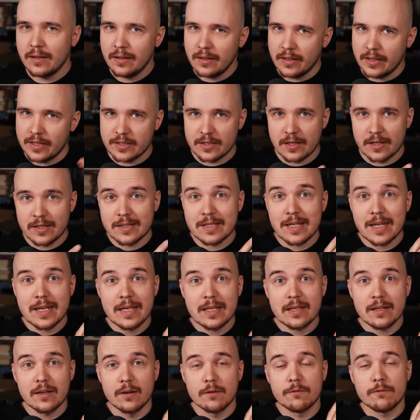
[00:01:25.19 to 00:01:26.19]
is I
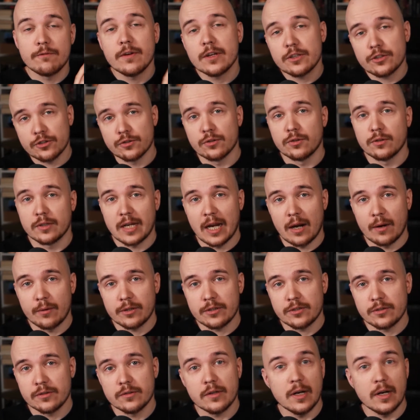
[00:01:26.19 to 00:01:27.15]
take a fictional character.